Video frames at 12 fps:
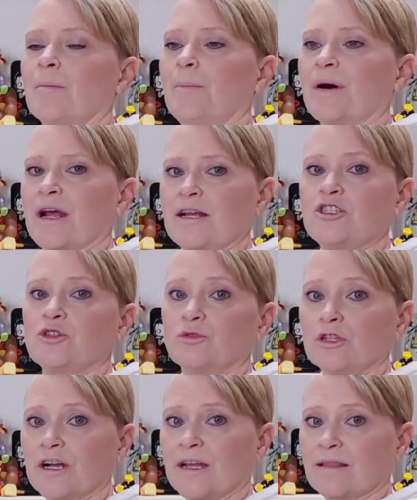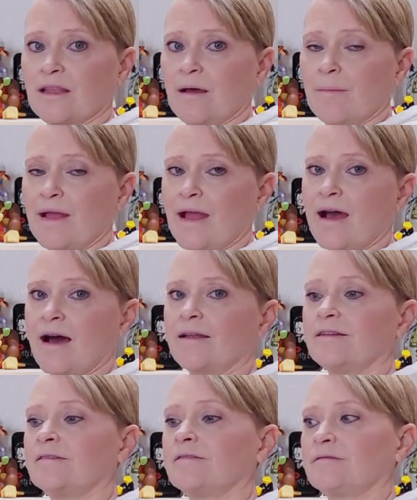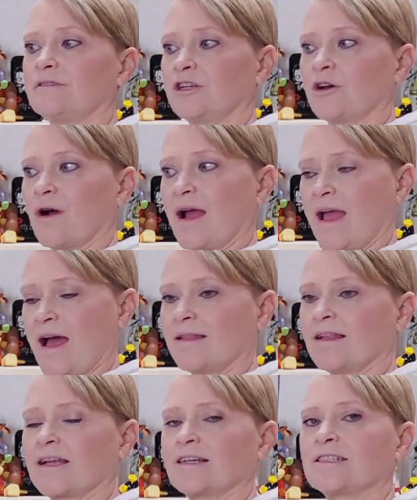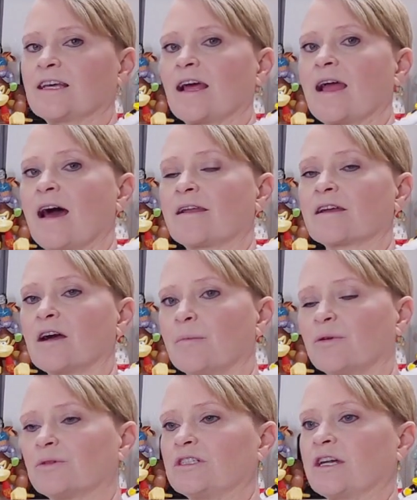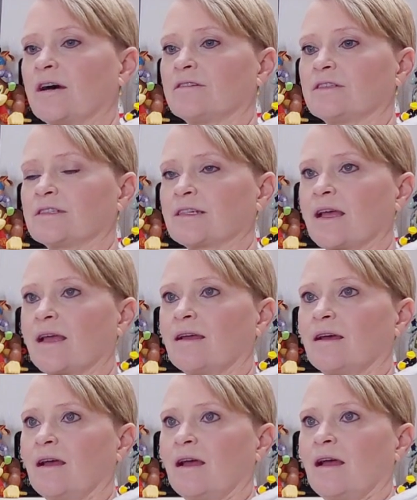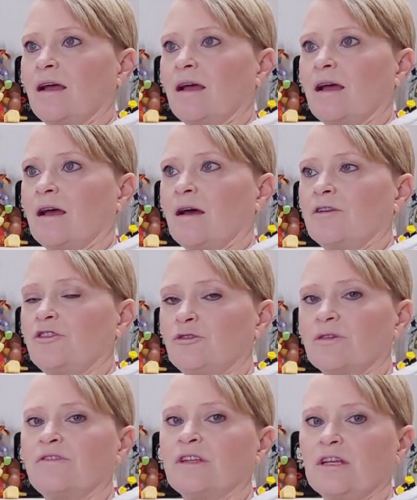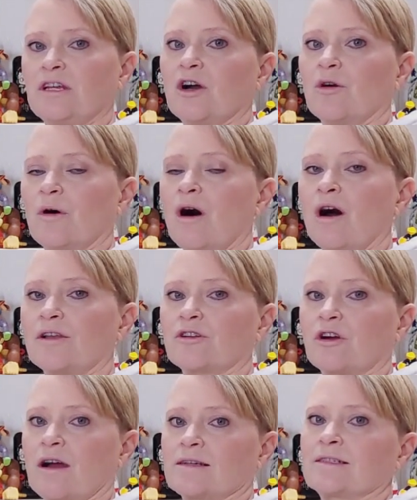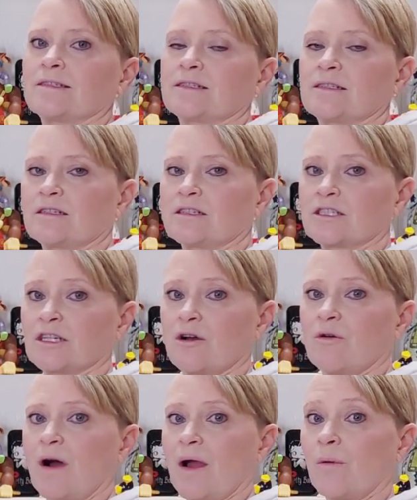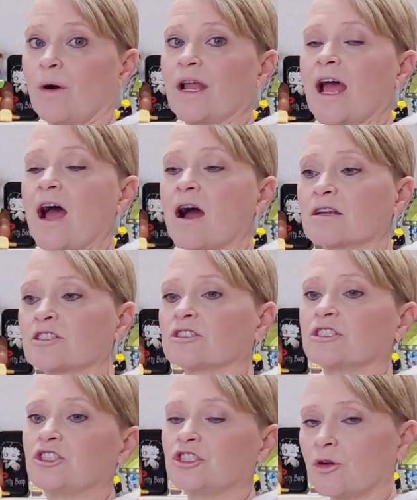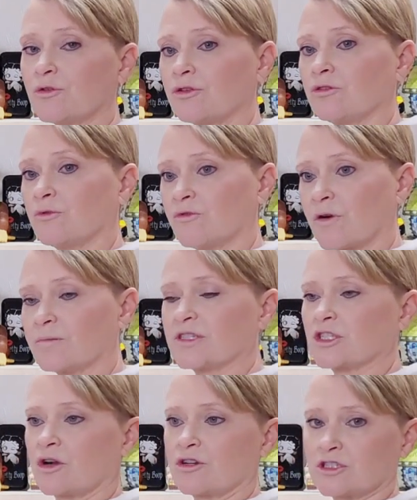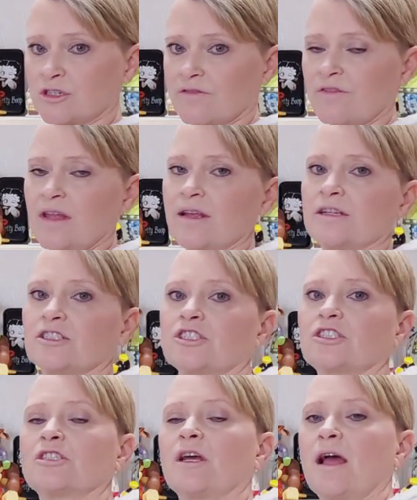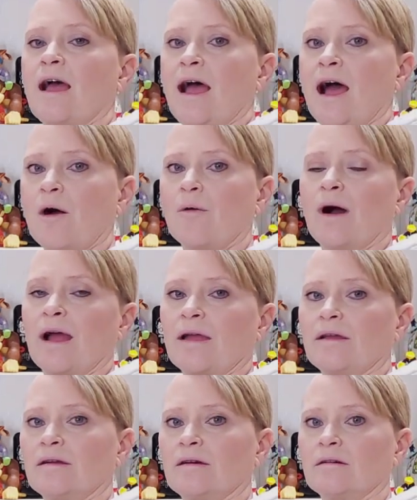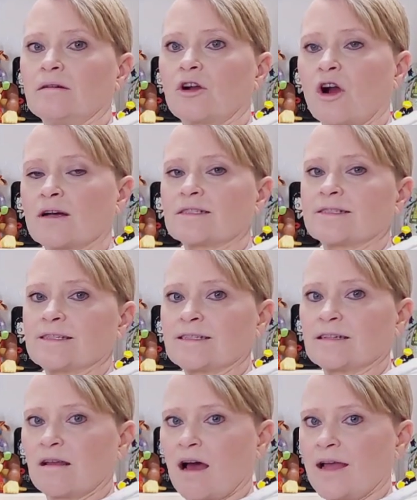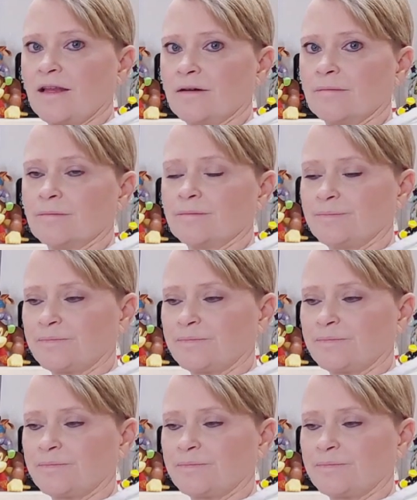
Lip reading: But I do look at them, and I had, like I said, I had a couple reach out and say, do a video on cross listing. So I want to actually show you from start to finish how I cross list an item.